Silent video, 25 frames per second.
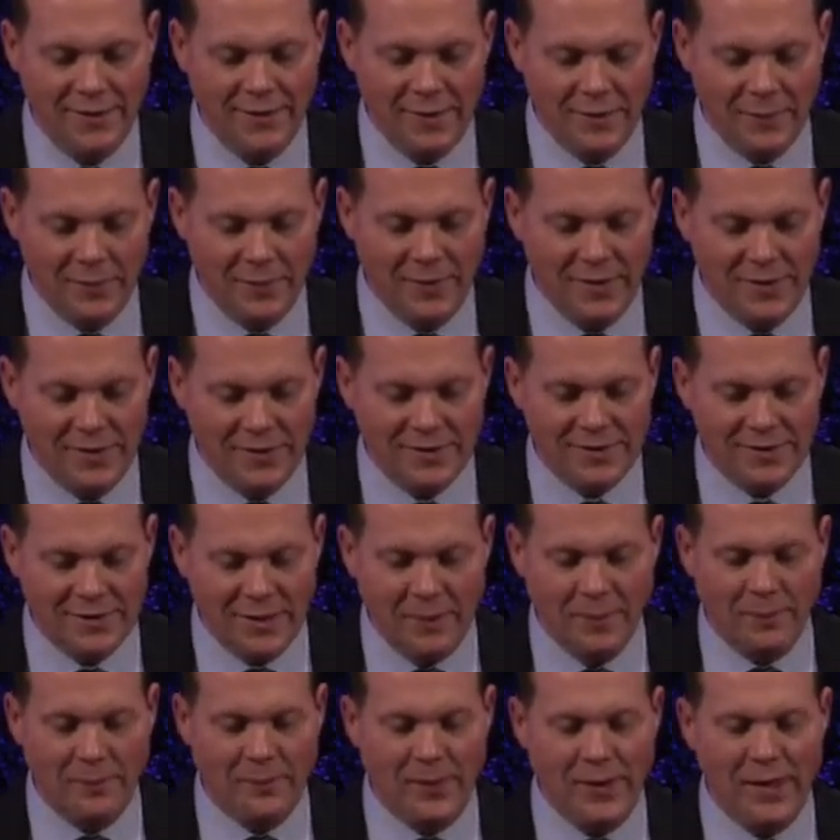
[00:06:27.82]
But
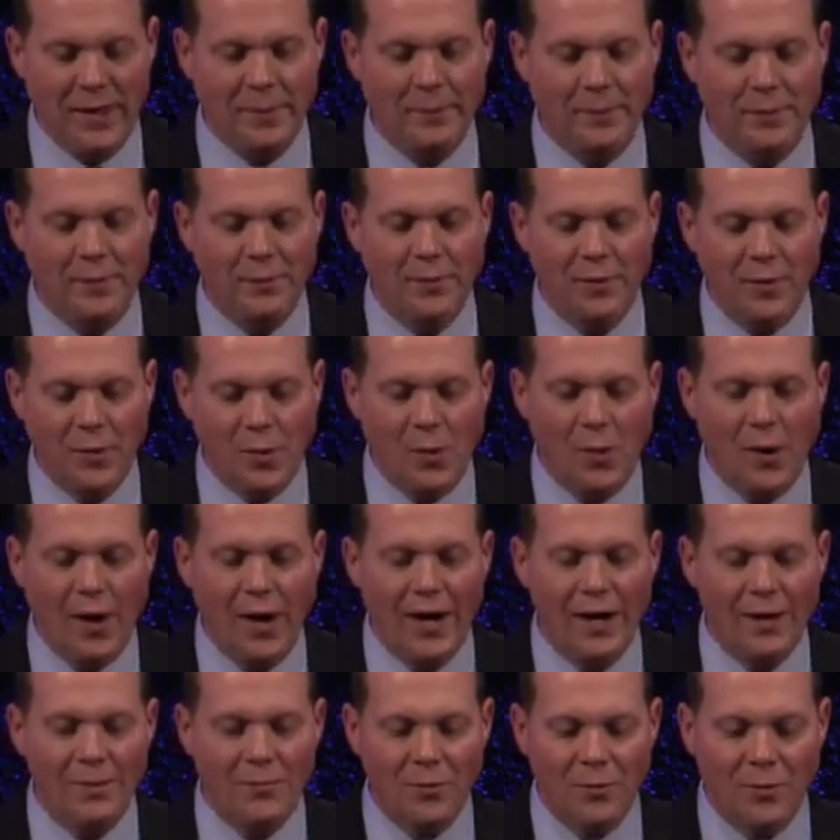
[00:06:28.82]
some people
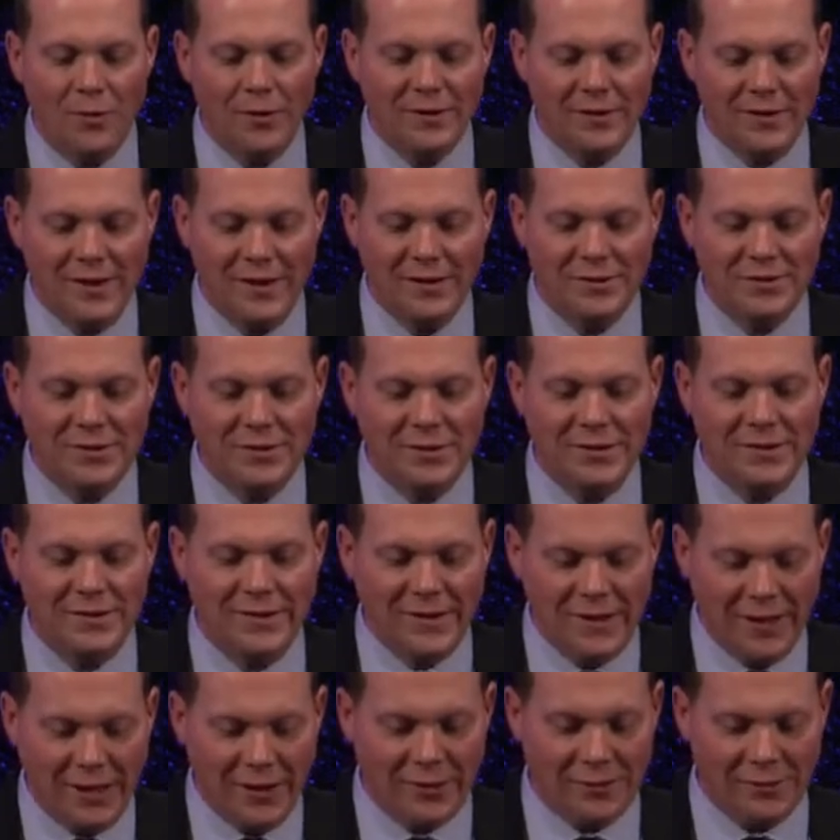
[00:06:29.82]
require more attention
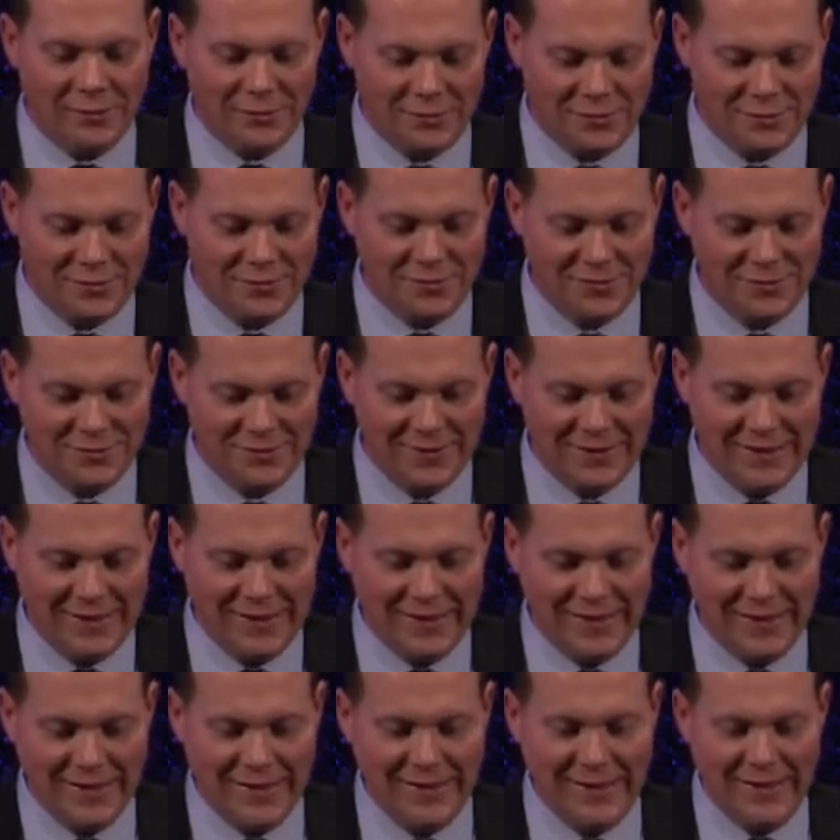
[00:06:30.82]
than others.
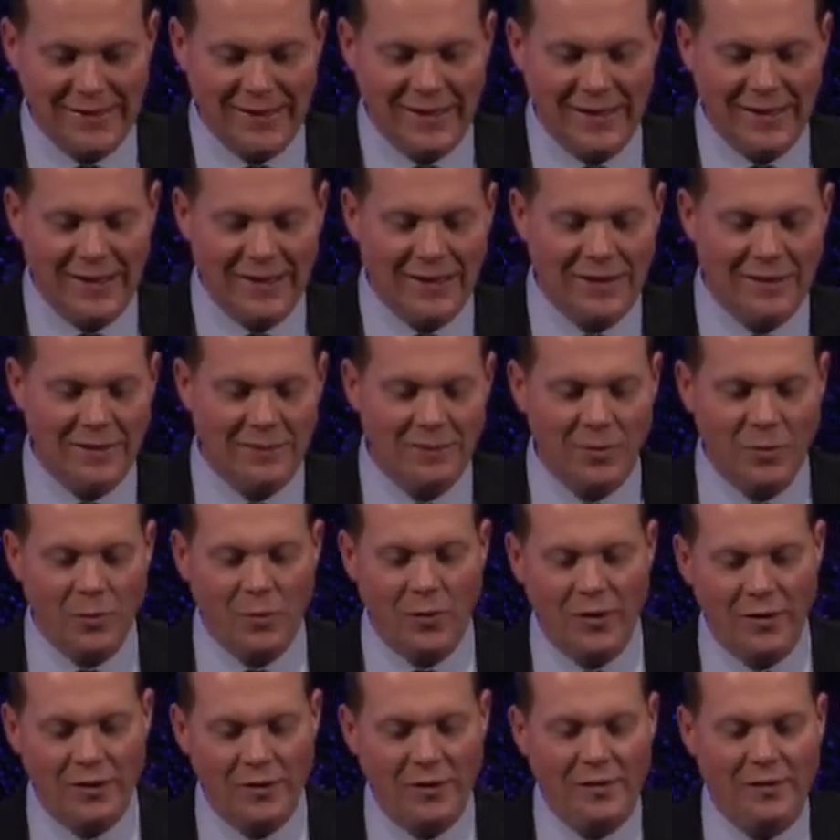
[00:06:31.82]
But
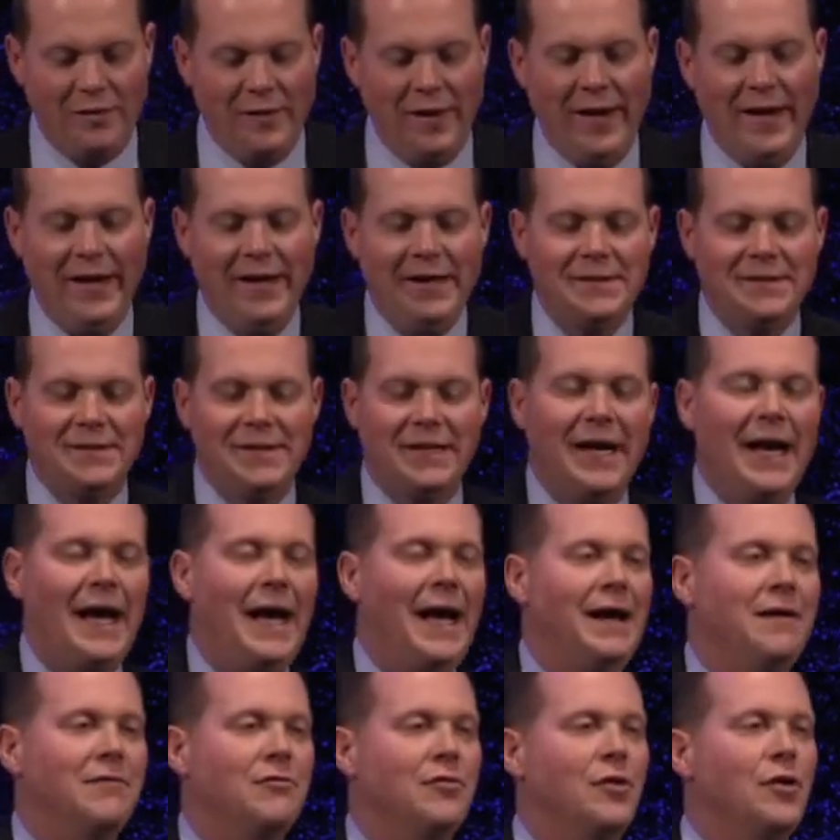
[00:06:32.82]
one of the things that
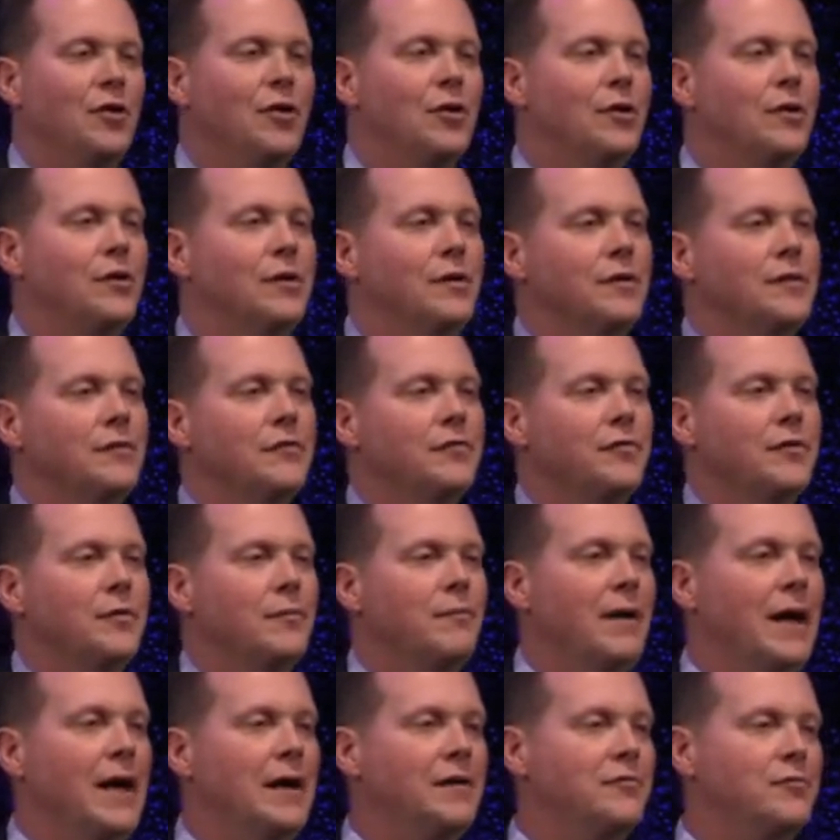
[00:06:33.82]
I have learned
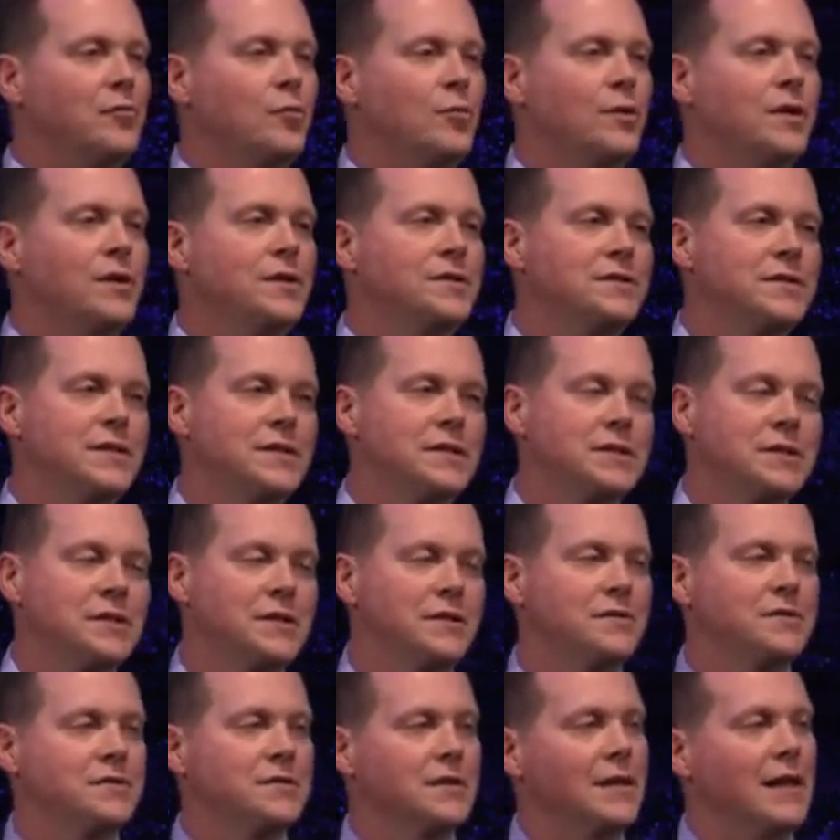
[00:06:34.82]
from my 46
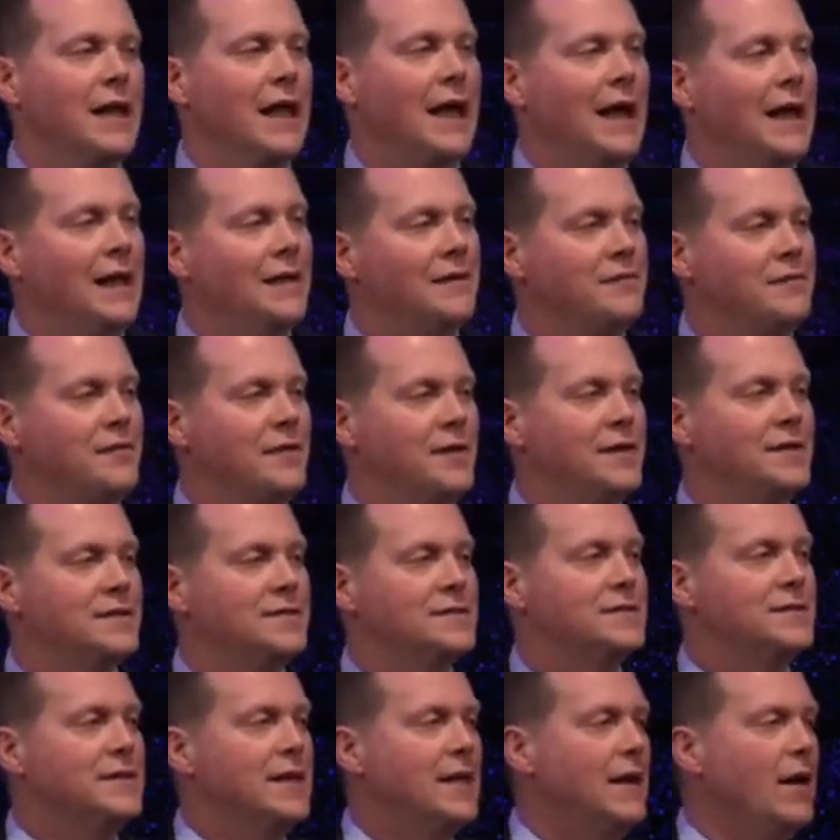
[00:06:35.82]
years of life
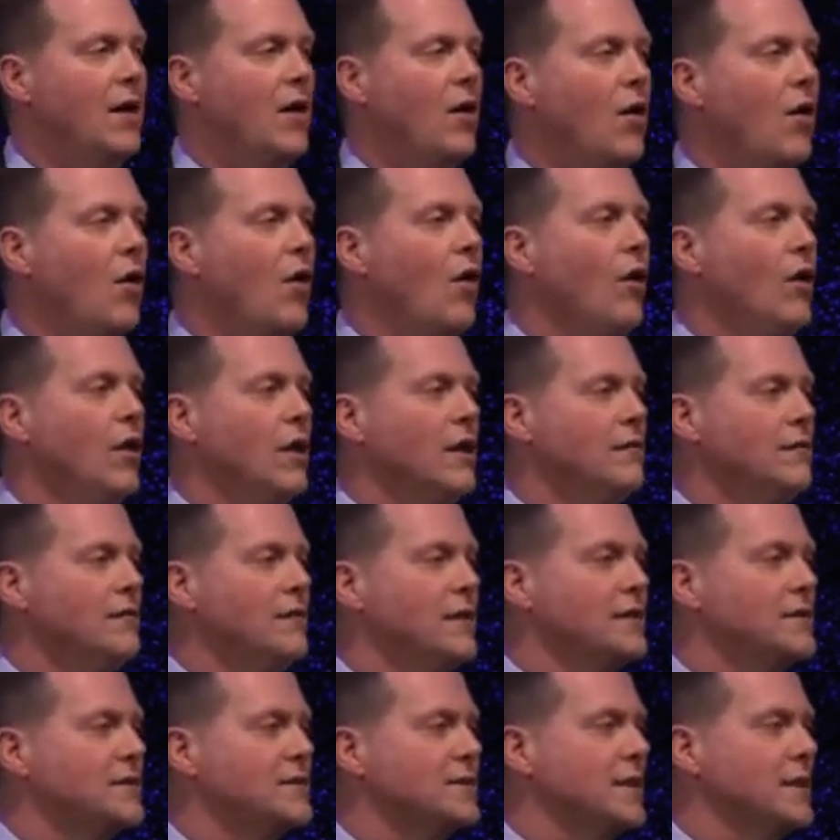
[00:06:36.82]
is that all of
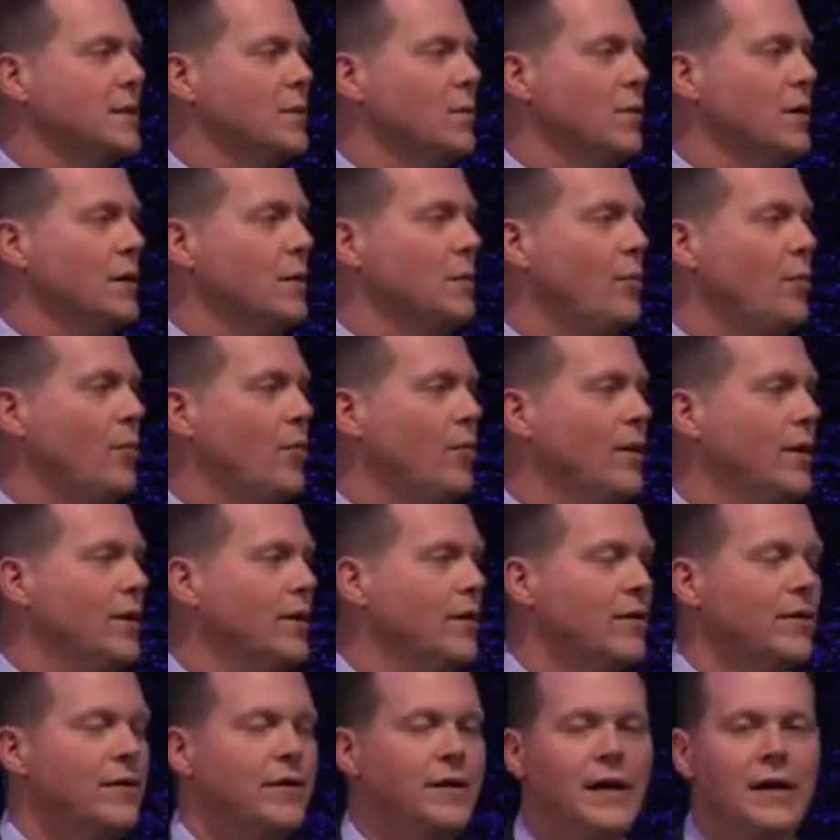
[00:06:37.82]
us at one point
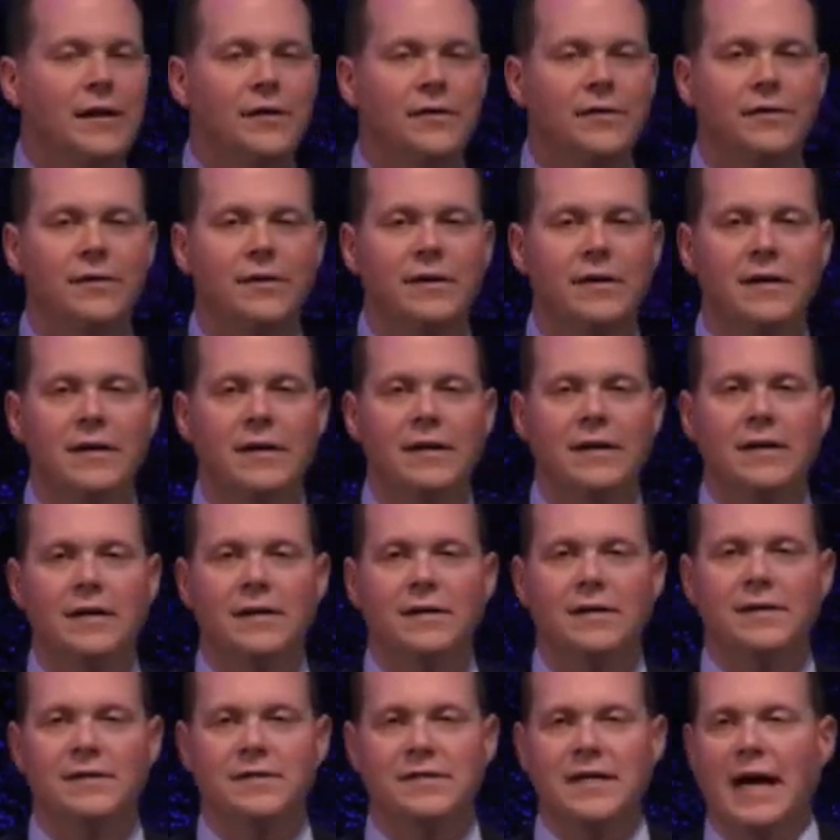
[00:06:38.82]
or another
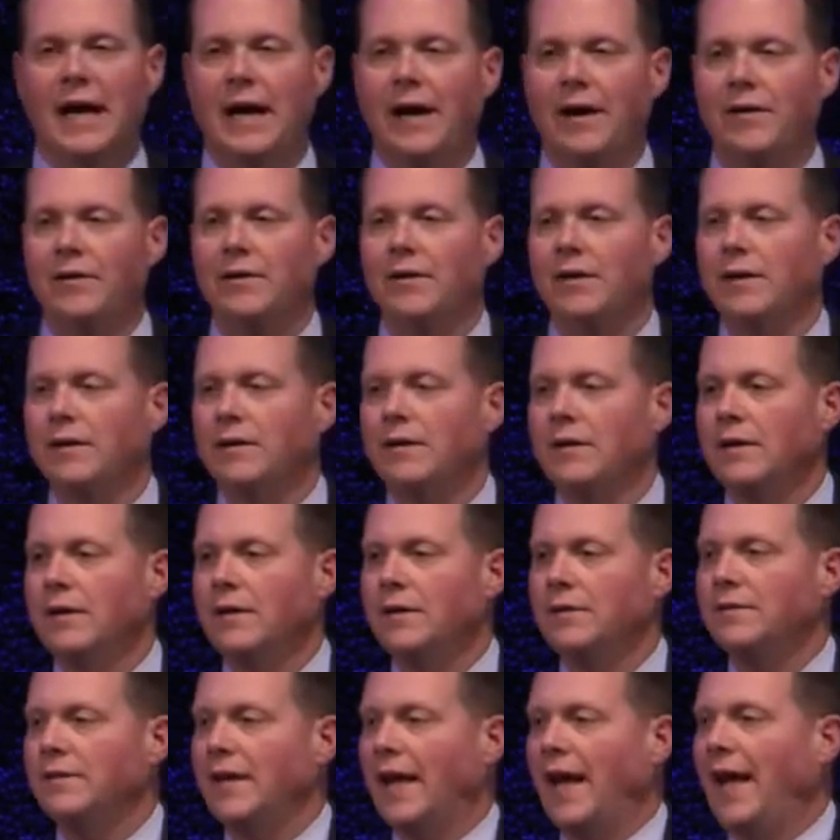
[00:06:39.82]
desire
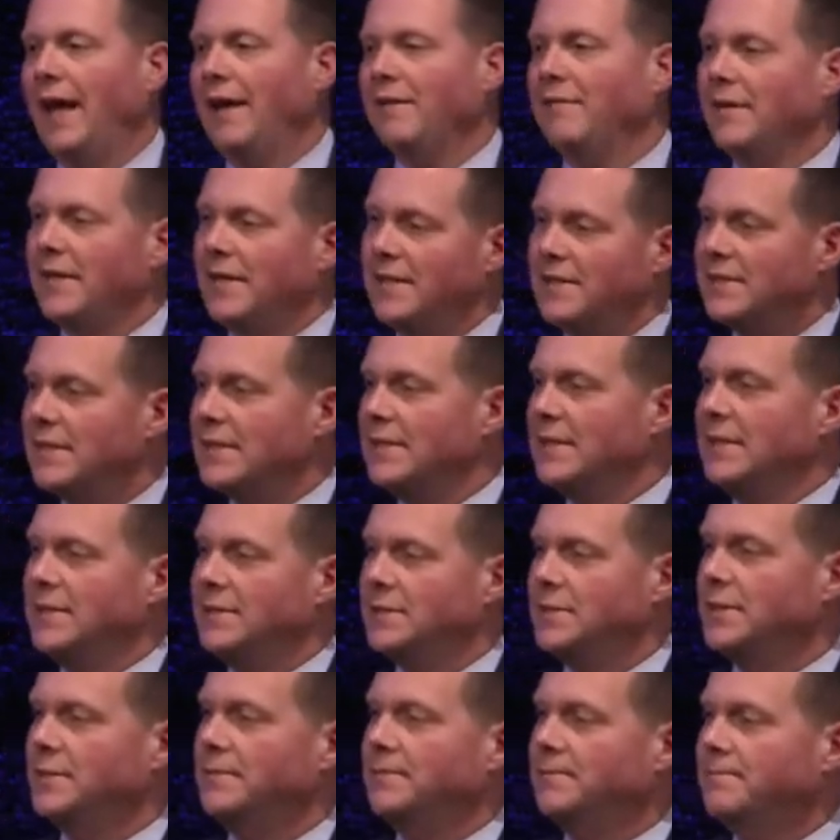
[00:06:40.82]
to have His attention.